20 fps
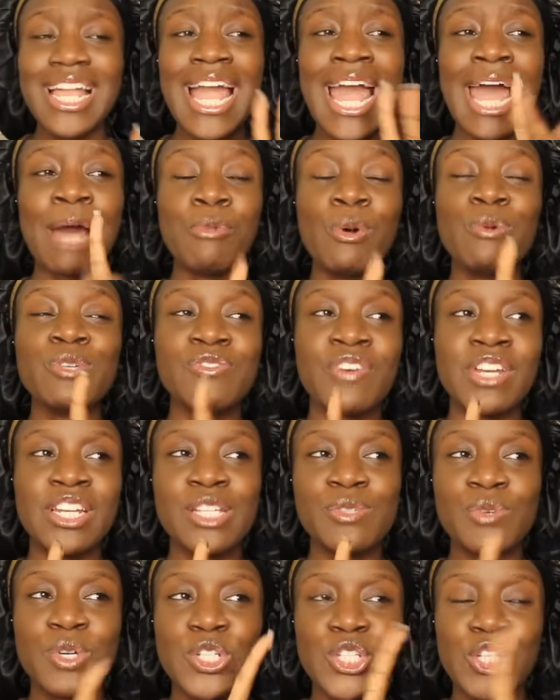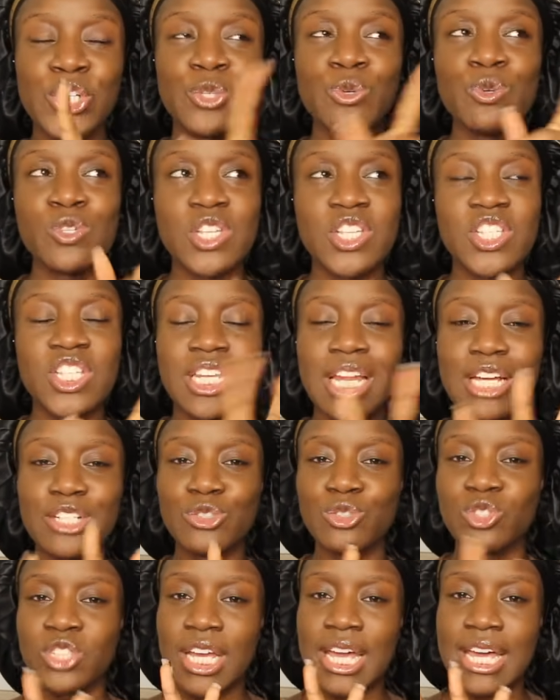And what was funny as well is you could also see that
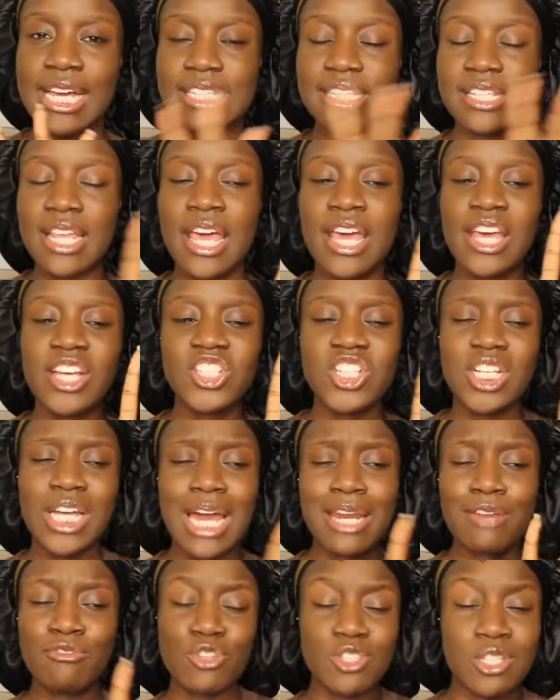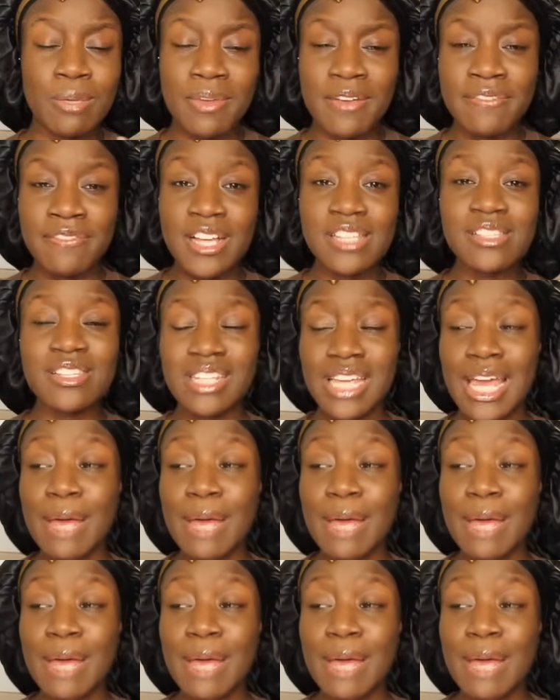Georgia S, she kind of looked a bit flustered.